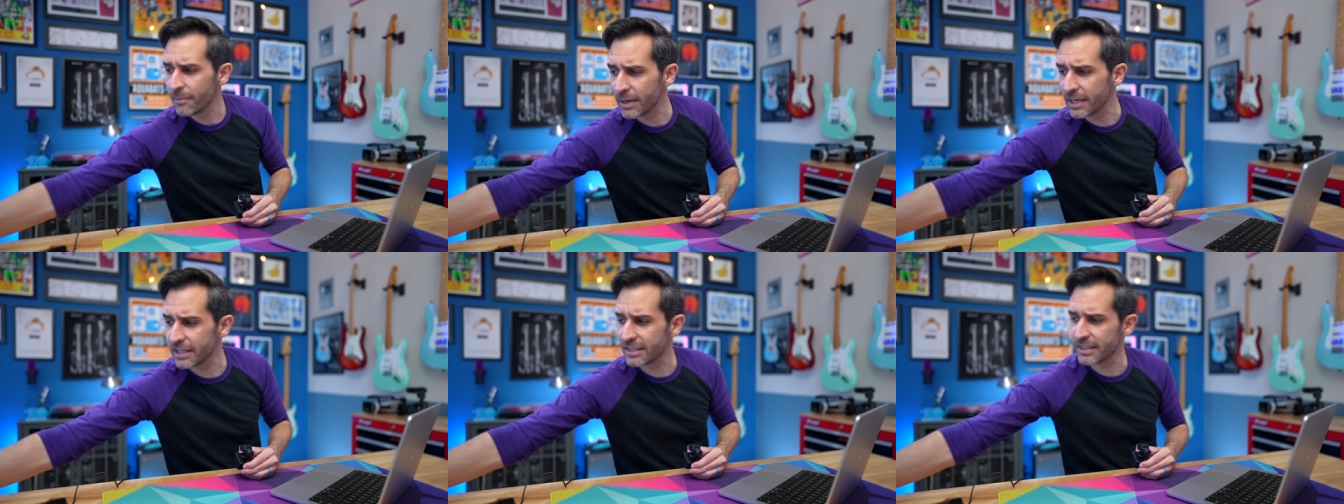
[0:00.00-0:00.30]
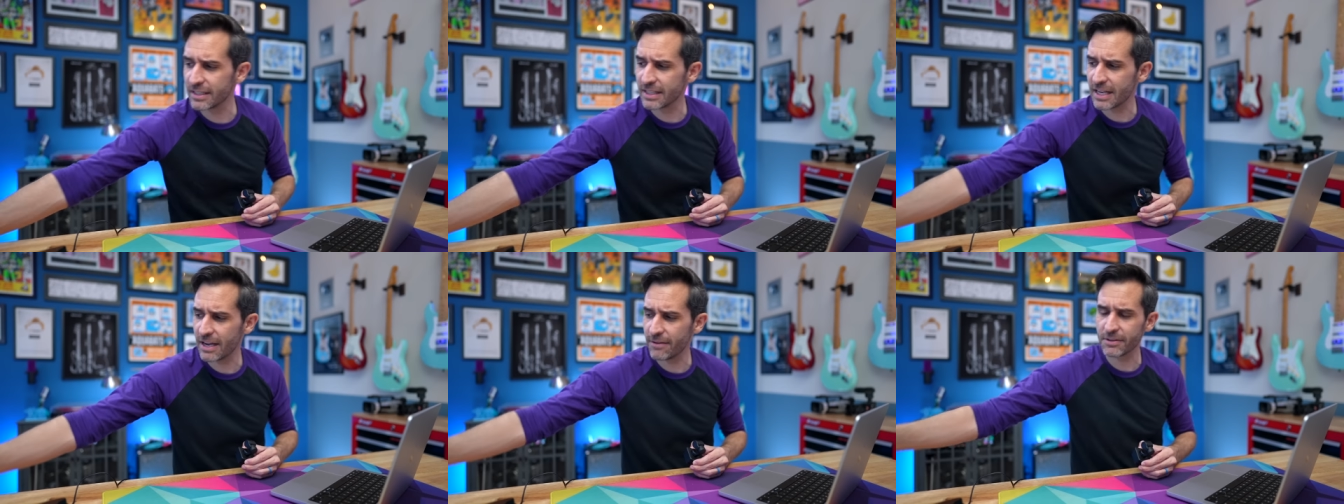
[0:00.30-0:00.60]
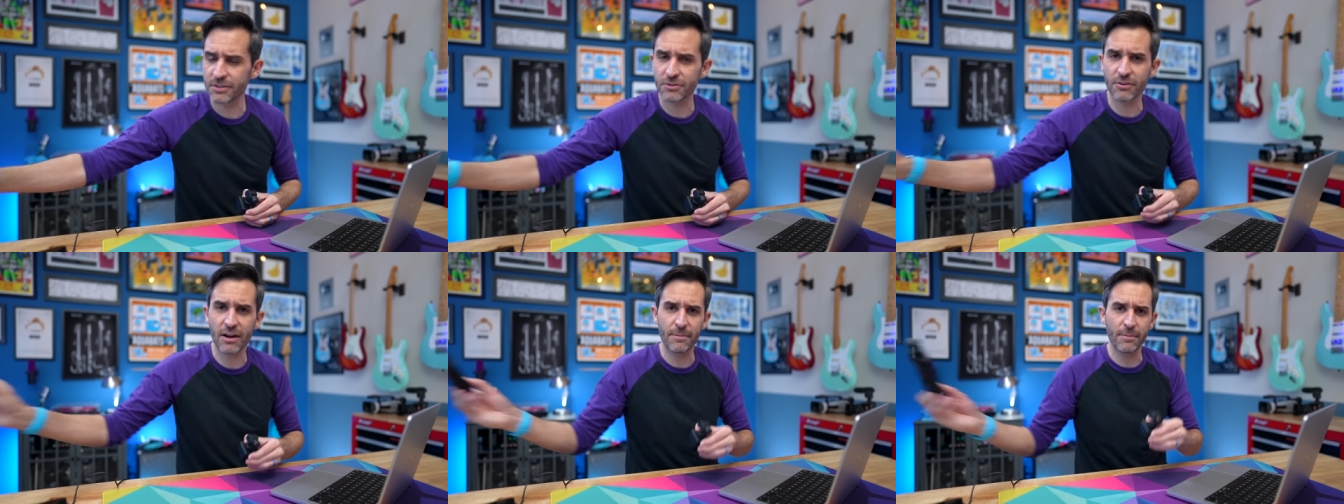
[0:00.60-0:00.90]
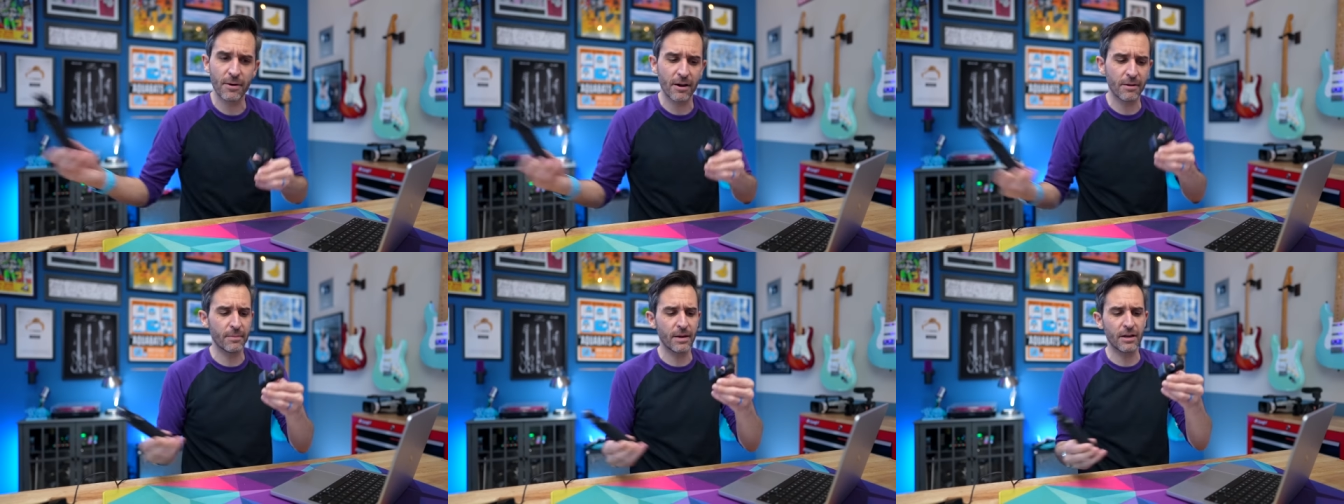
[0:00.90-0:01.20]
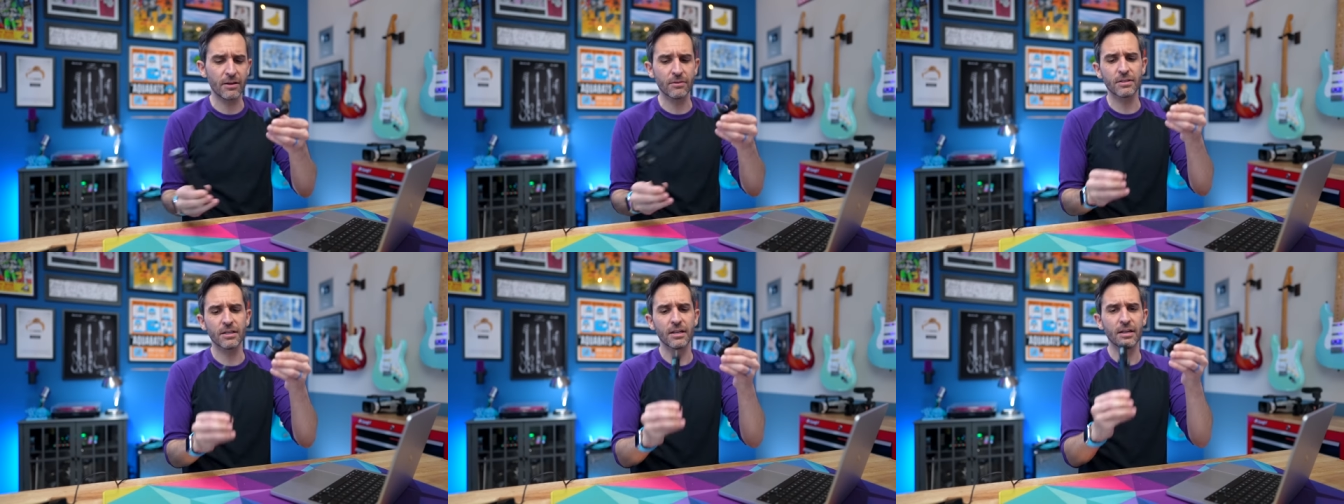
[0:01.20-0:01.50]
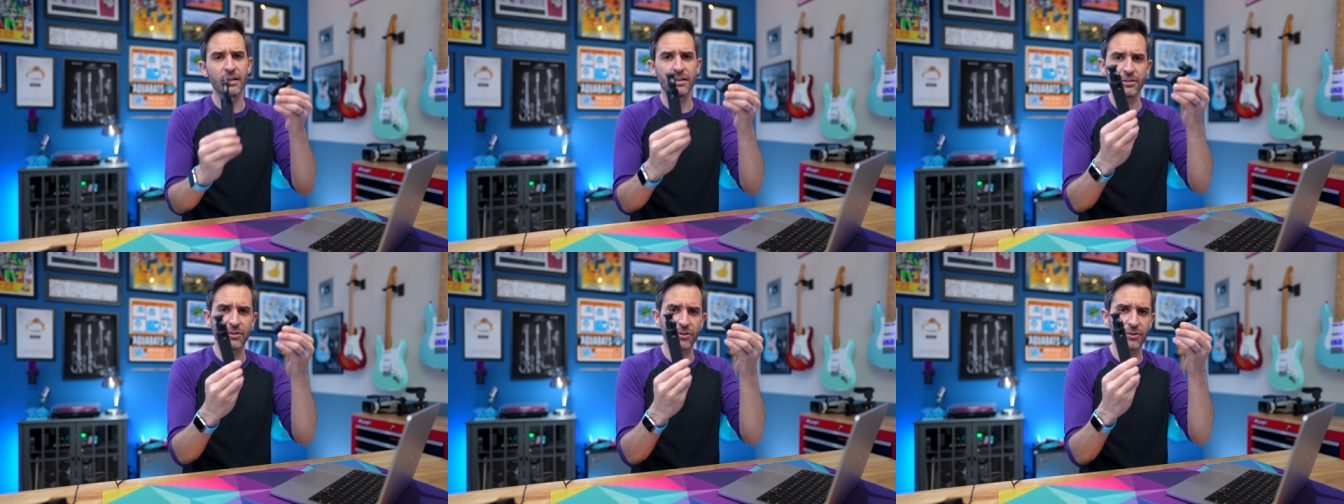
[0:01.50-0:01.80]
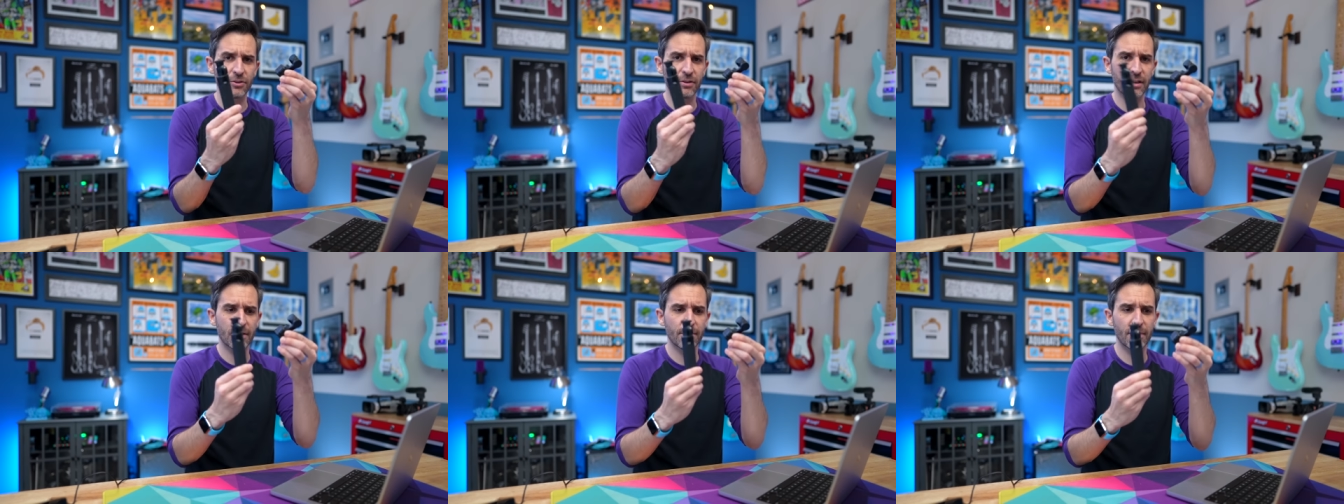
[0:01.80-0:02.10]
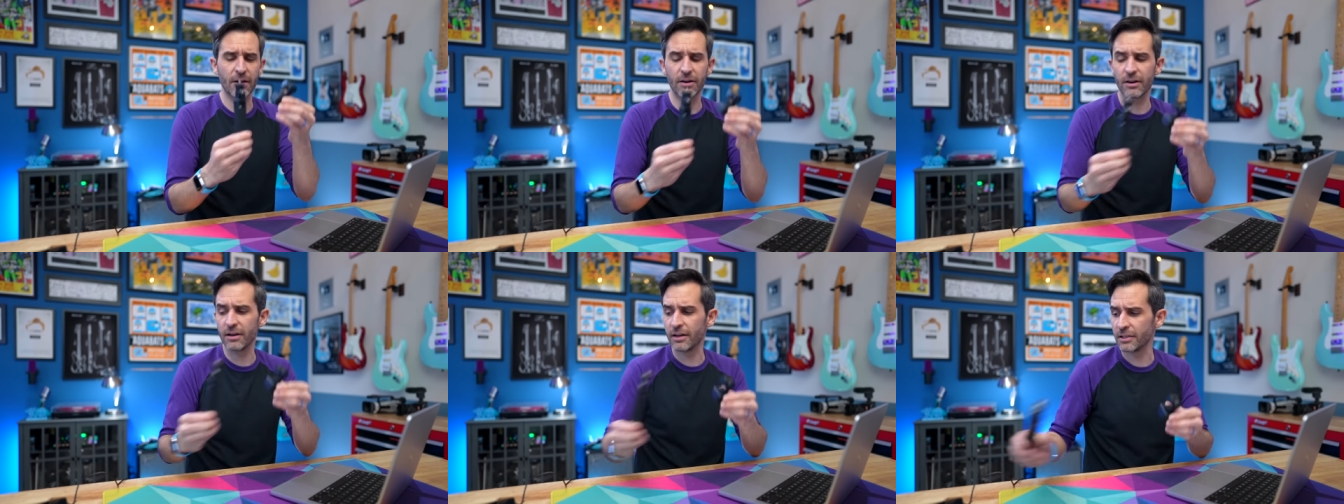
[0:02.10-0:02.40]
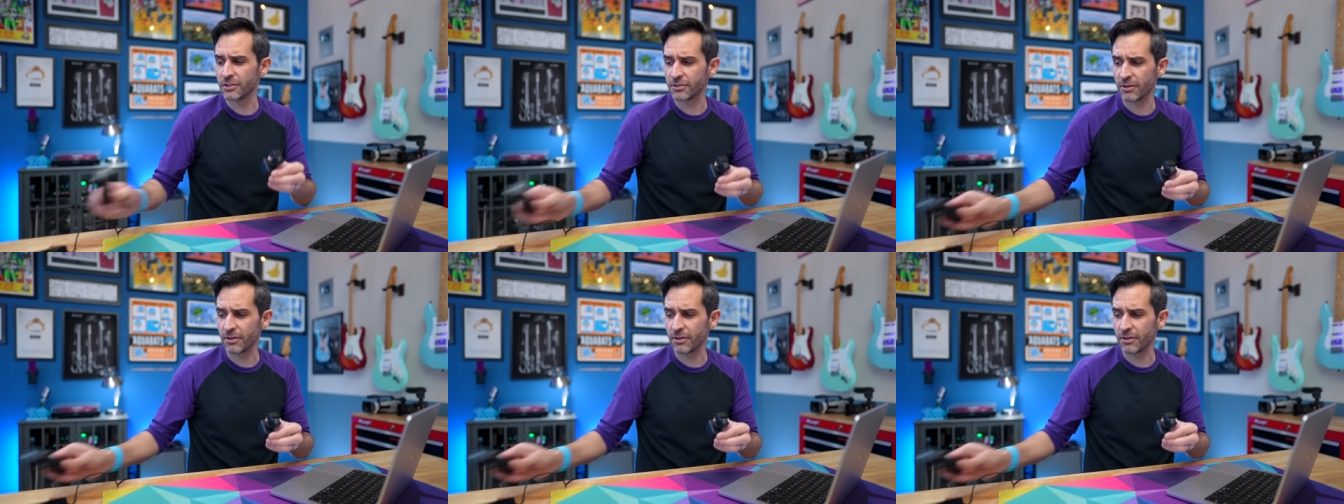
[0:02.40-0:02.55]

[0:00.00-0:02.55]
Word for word: But it does have a tripod mount, so you can mount it on a